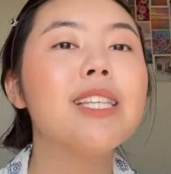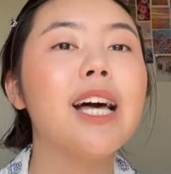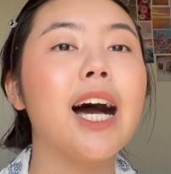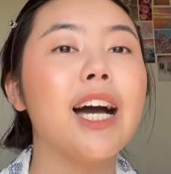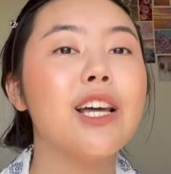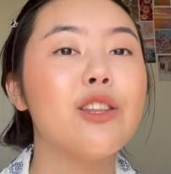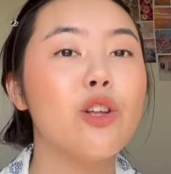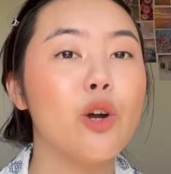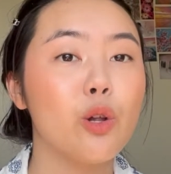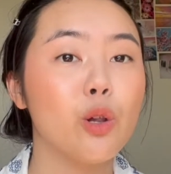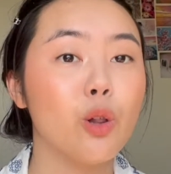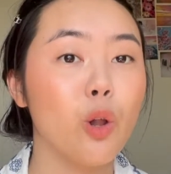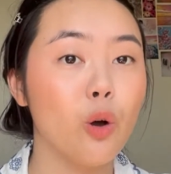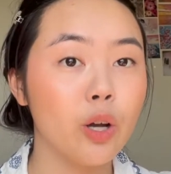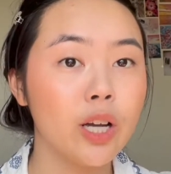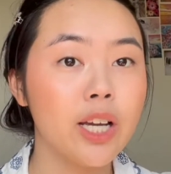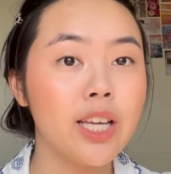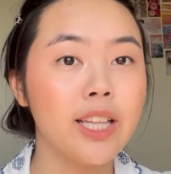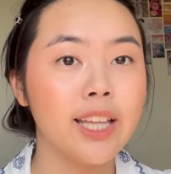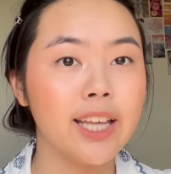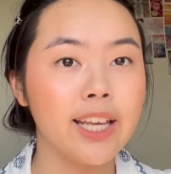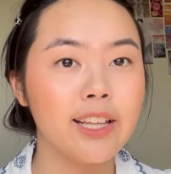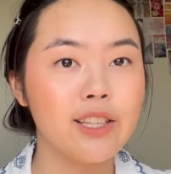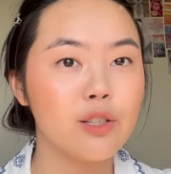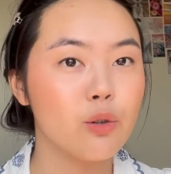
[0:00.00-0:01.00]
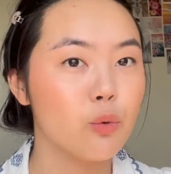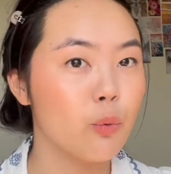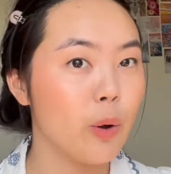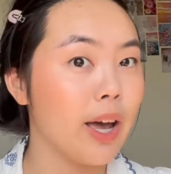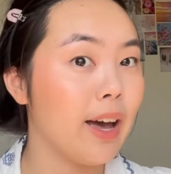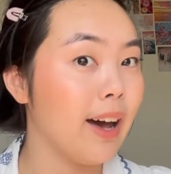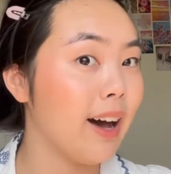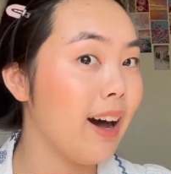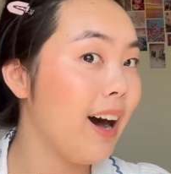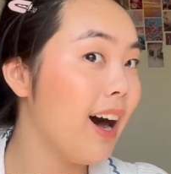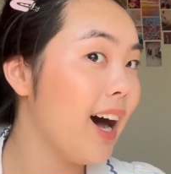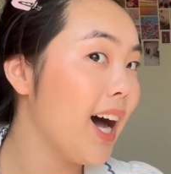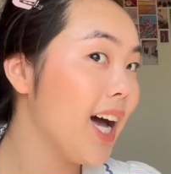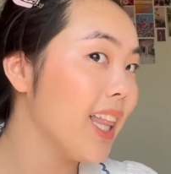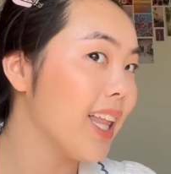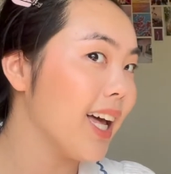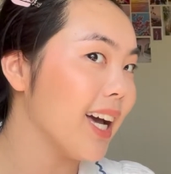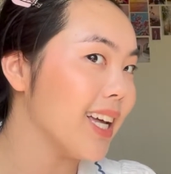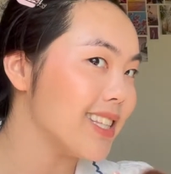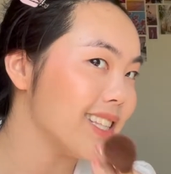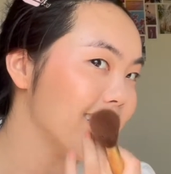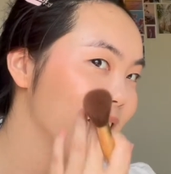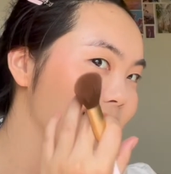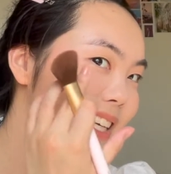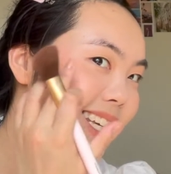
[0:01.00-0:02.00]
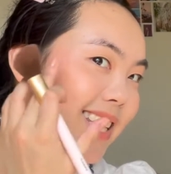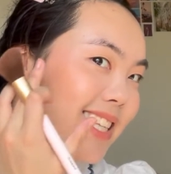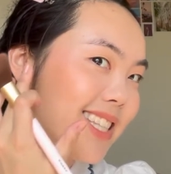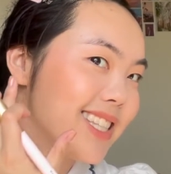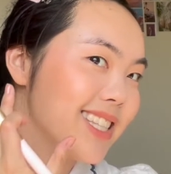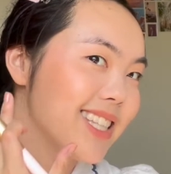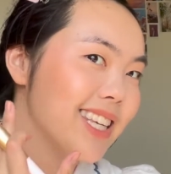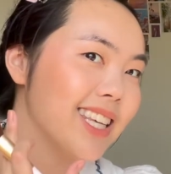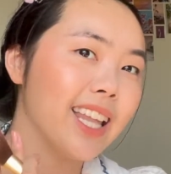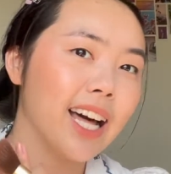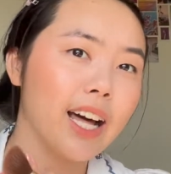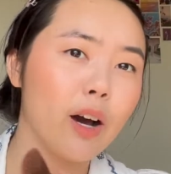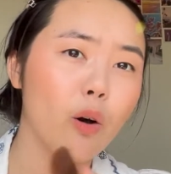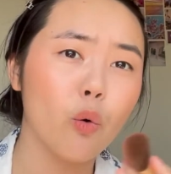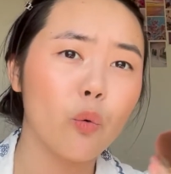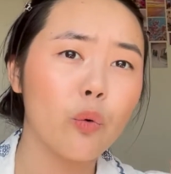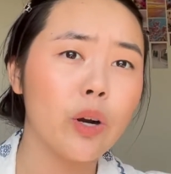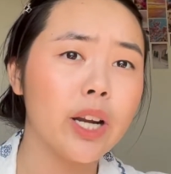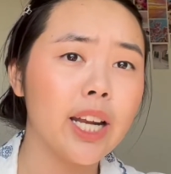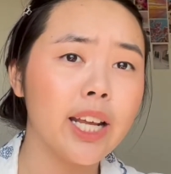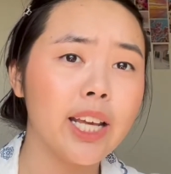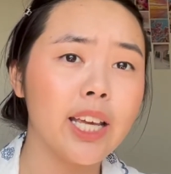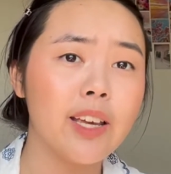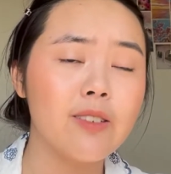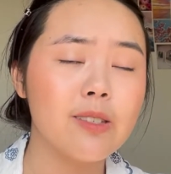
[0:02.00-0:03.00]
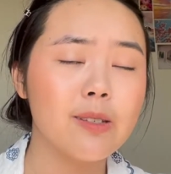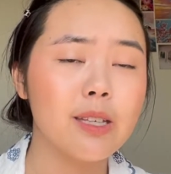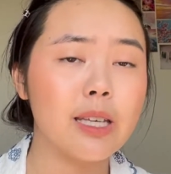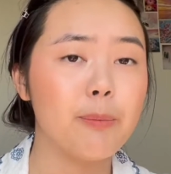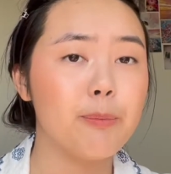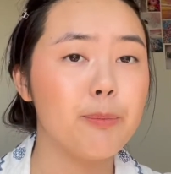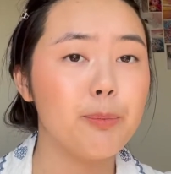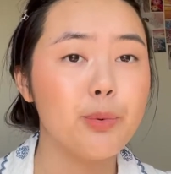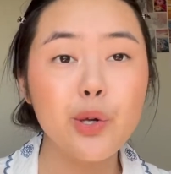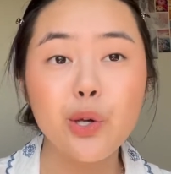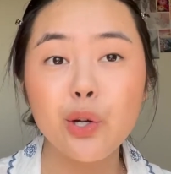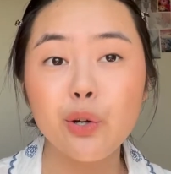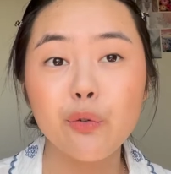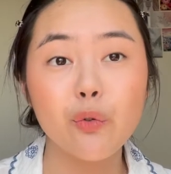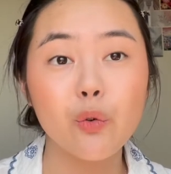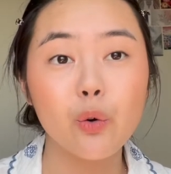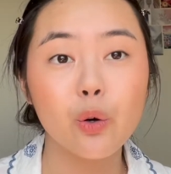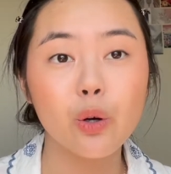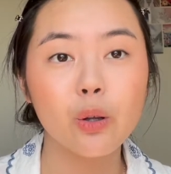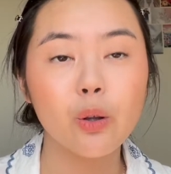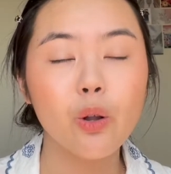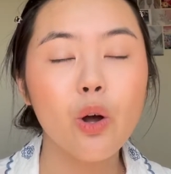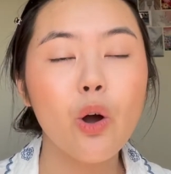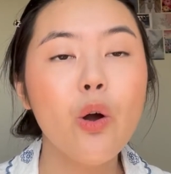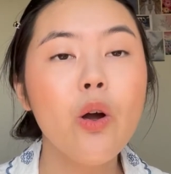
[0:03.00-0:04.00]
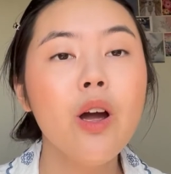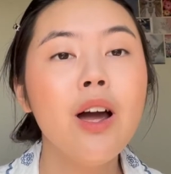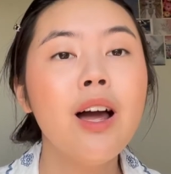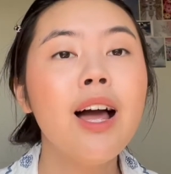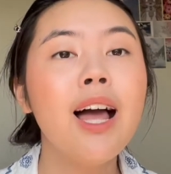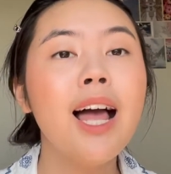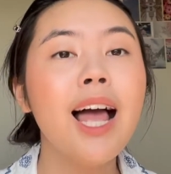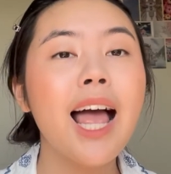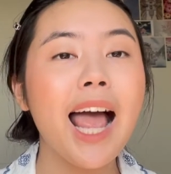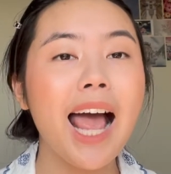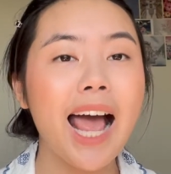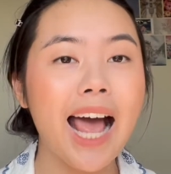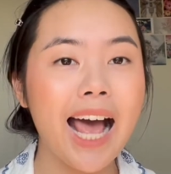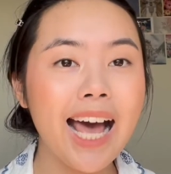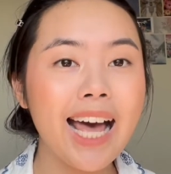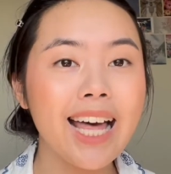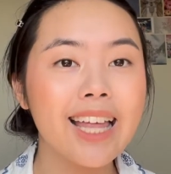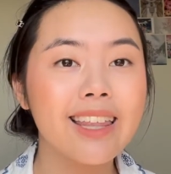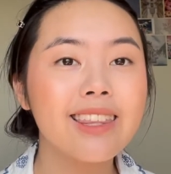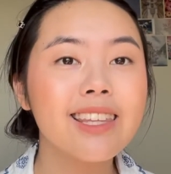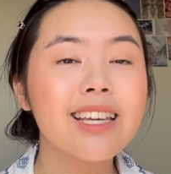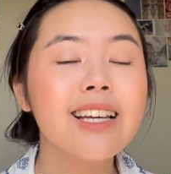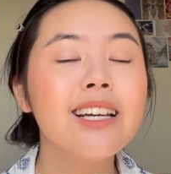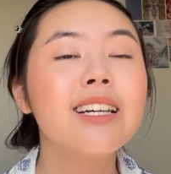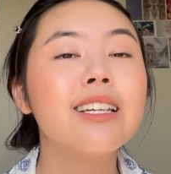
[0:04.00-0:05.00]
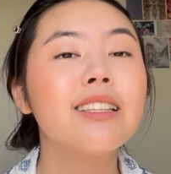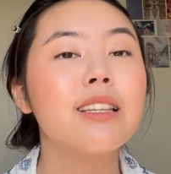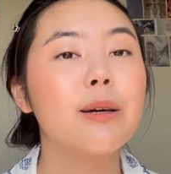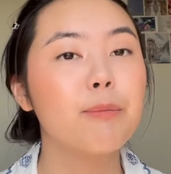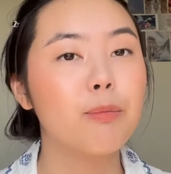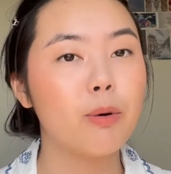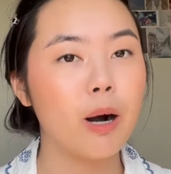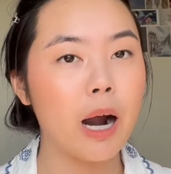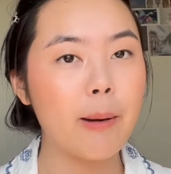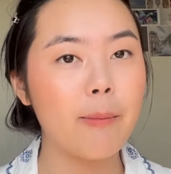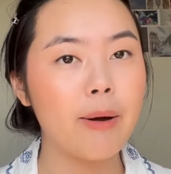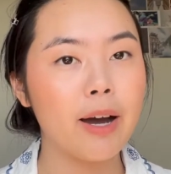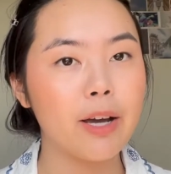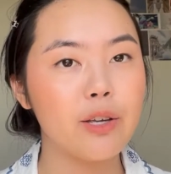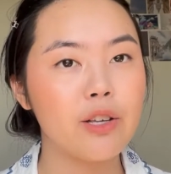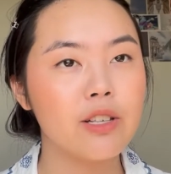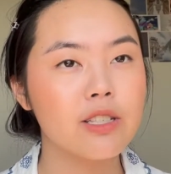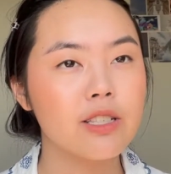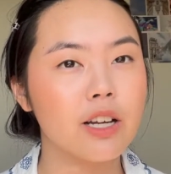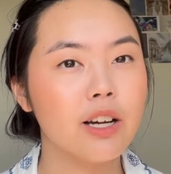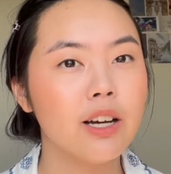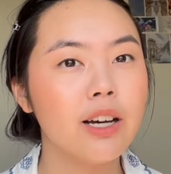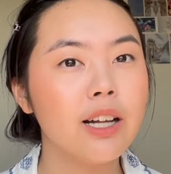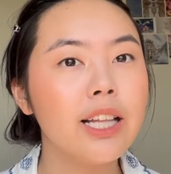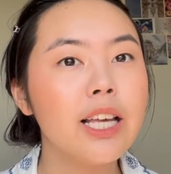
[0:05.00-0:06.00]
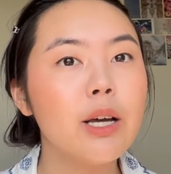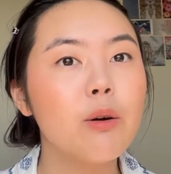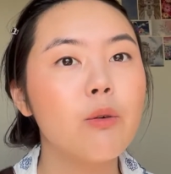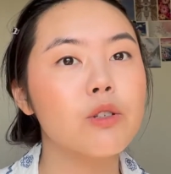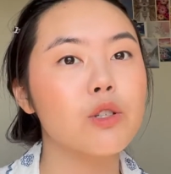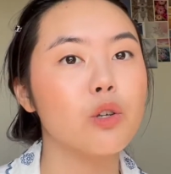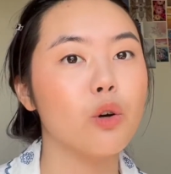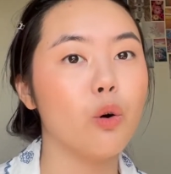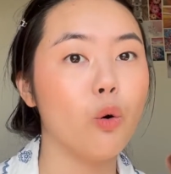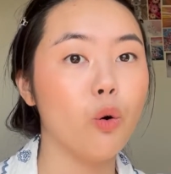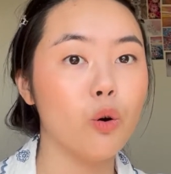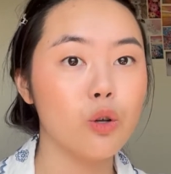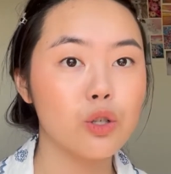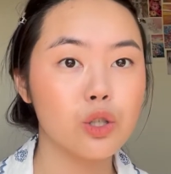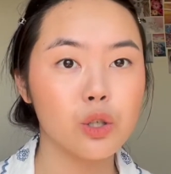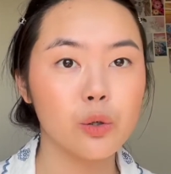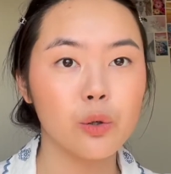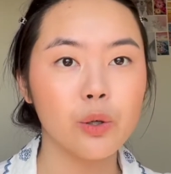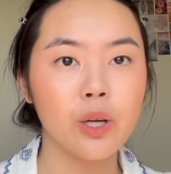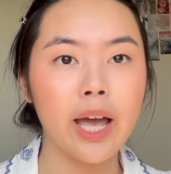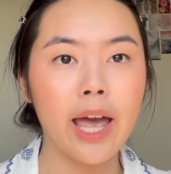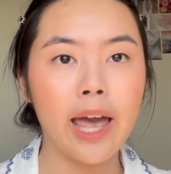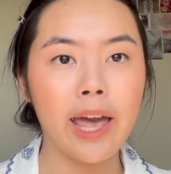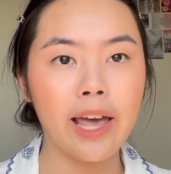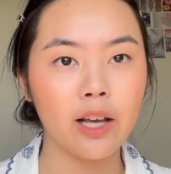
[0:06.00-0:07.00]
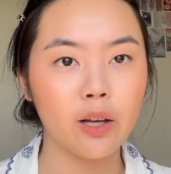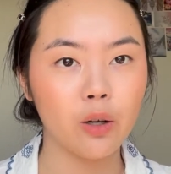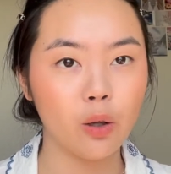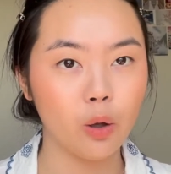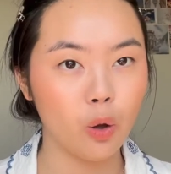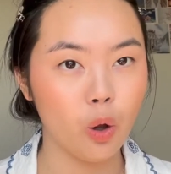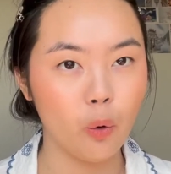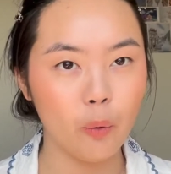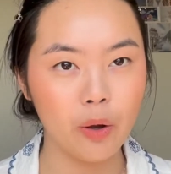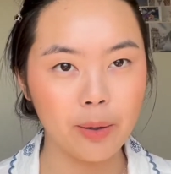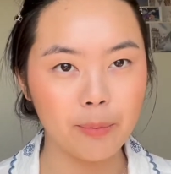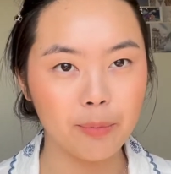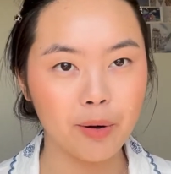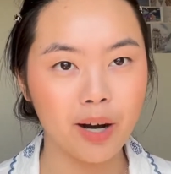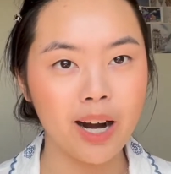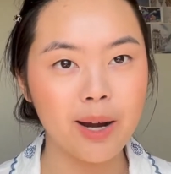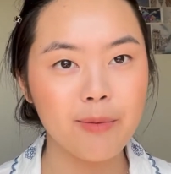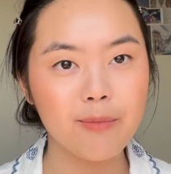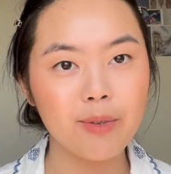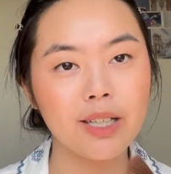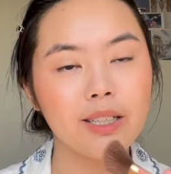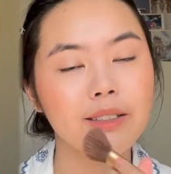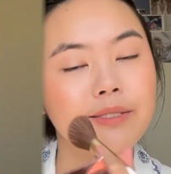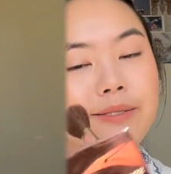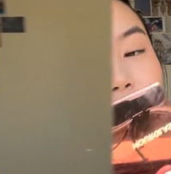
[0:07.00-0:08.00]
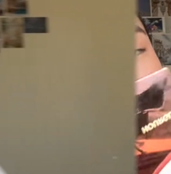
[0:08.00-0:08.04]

I no longer need to wear a highlighter. You can see that already gives me a beautiful glow, and the primer I used earlier was also a glowy primer.